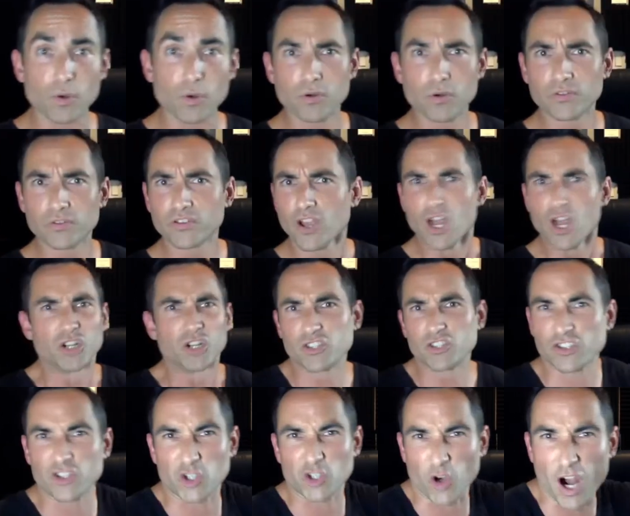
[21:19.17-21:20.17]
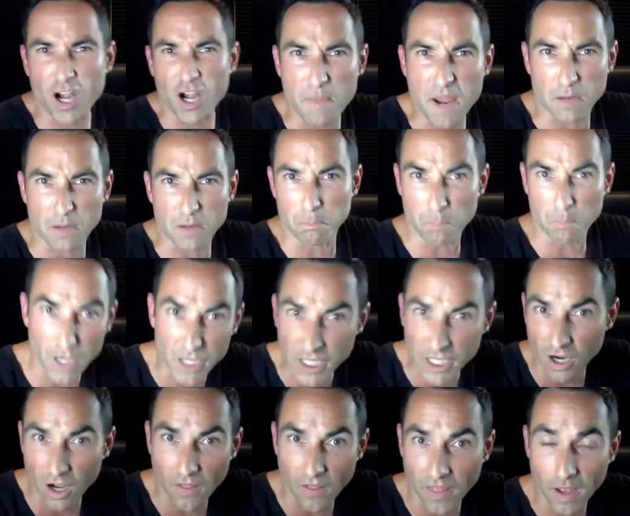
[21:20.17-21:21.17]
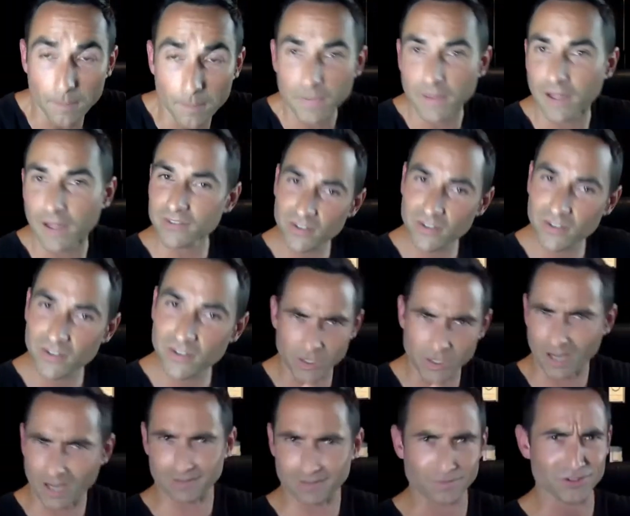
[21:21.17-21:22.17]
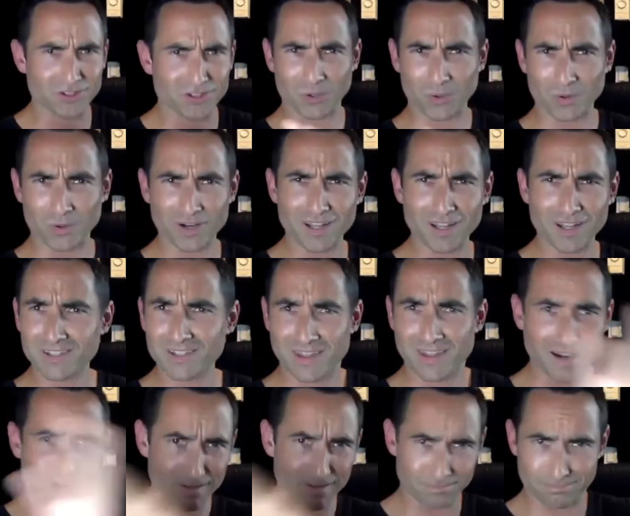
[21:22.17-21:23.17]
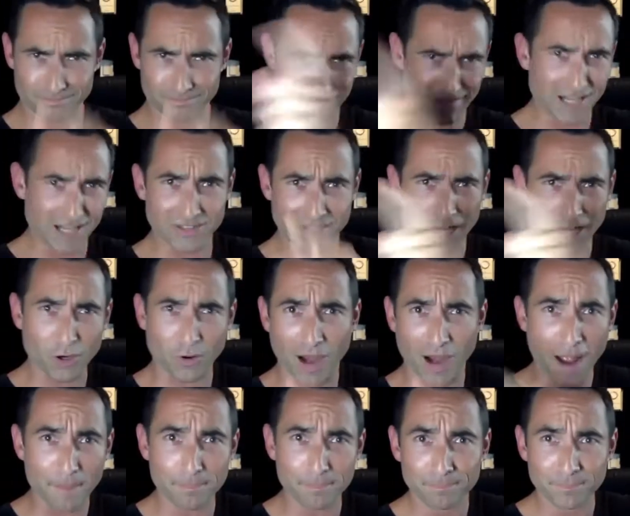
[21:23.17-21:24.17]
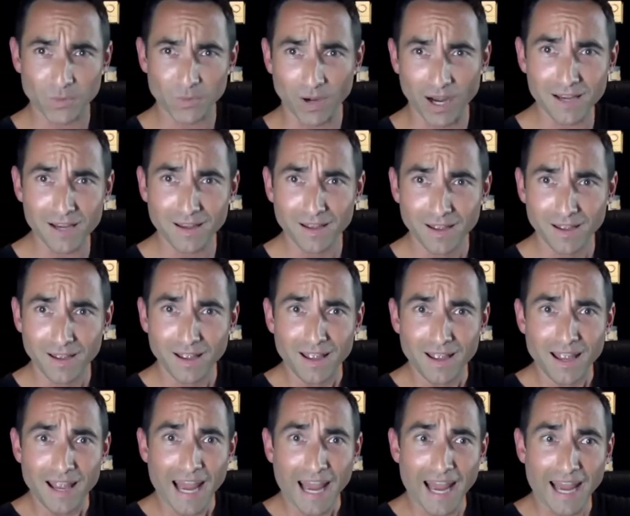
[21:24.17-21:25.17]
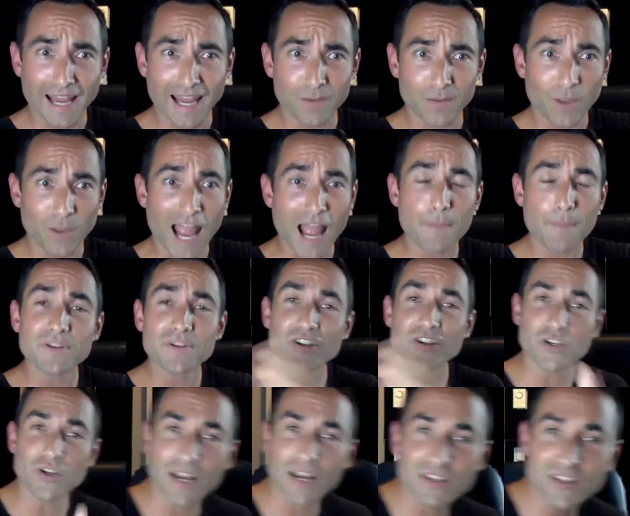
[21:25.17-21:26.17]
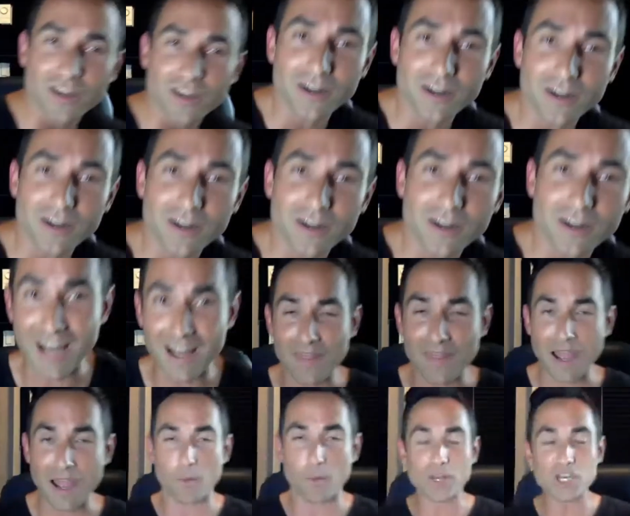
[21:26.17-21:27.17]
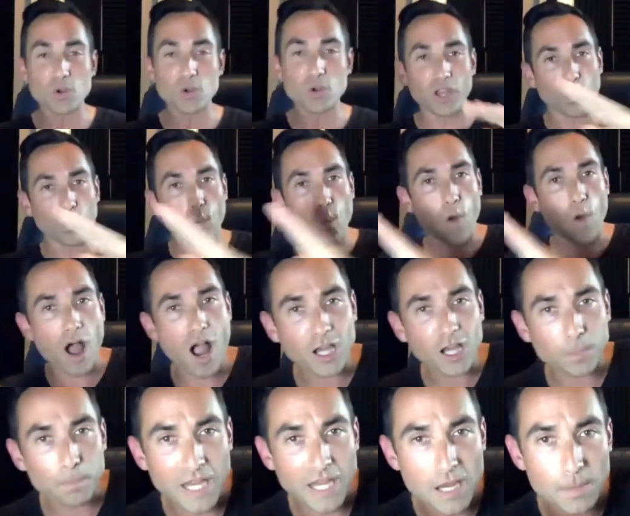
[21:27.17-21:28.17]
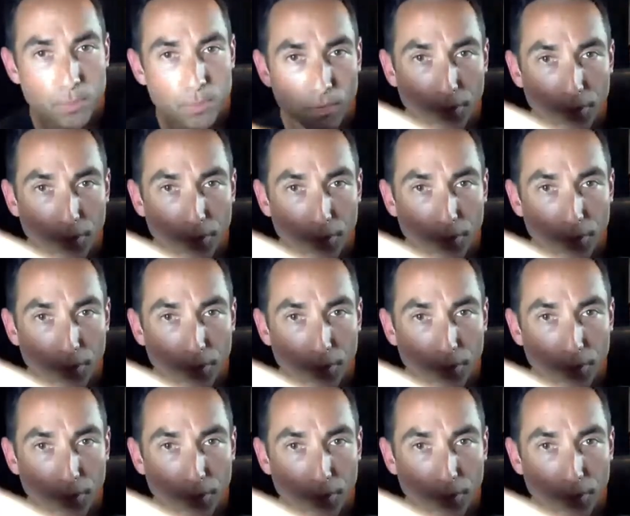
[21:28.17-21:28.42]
who's just trying to make money on them. That's a subjective story. That's their crap, right? And what happens is you guys got to understand that when you can walk people